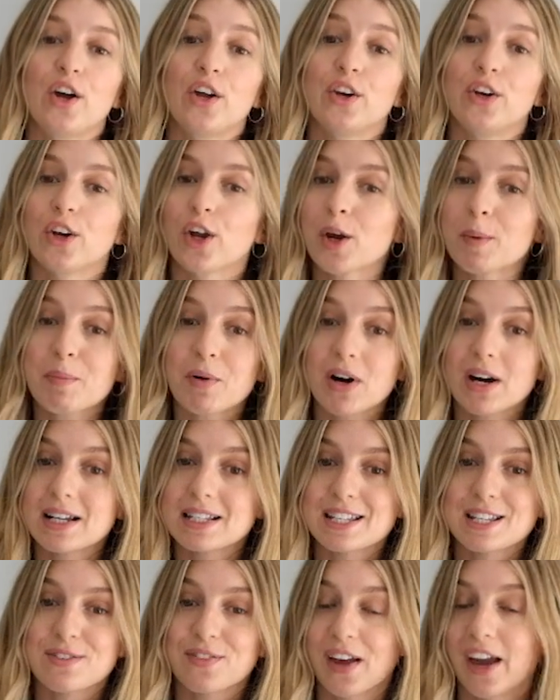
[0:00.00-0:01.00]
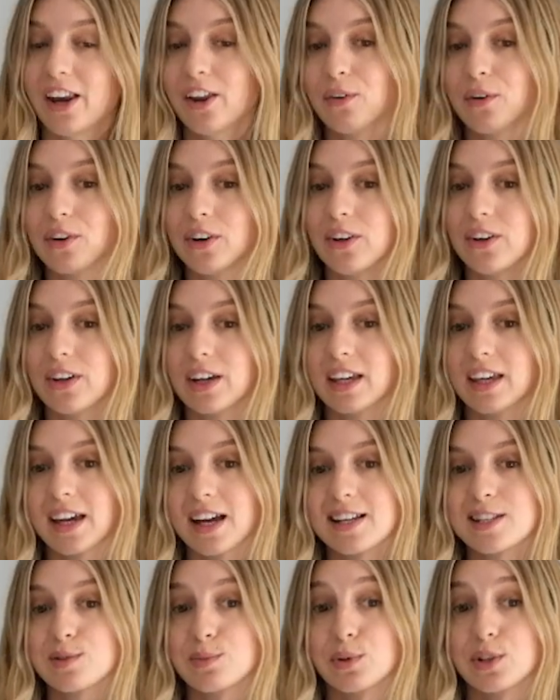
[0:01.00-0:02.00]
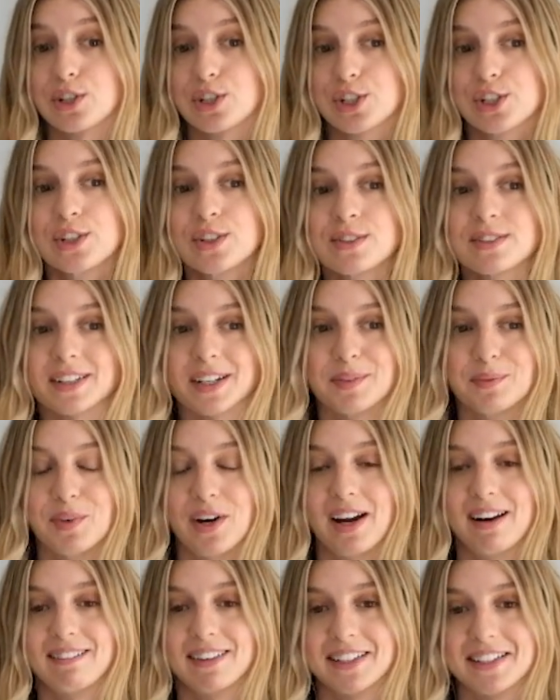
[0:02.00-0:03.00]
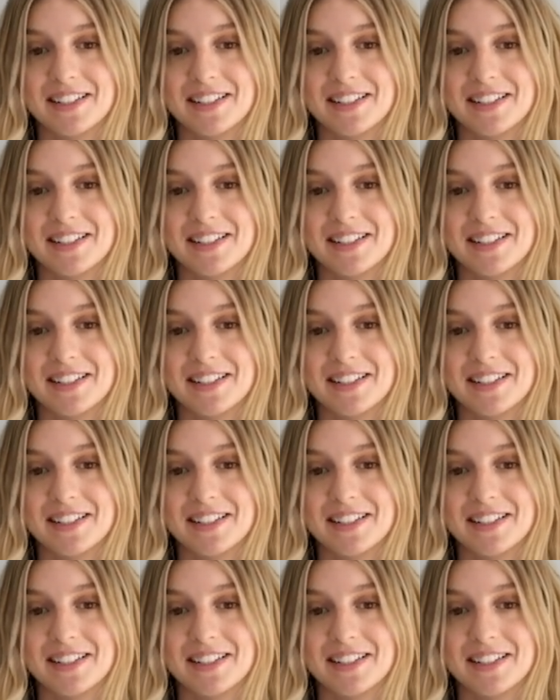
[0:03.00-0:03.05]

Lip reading: no prizes for anyone who can guess what shoes I'm wearing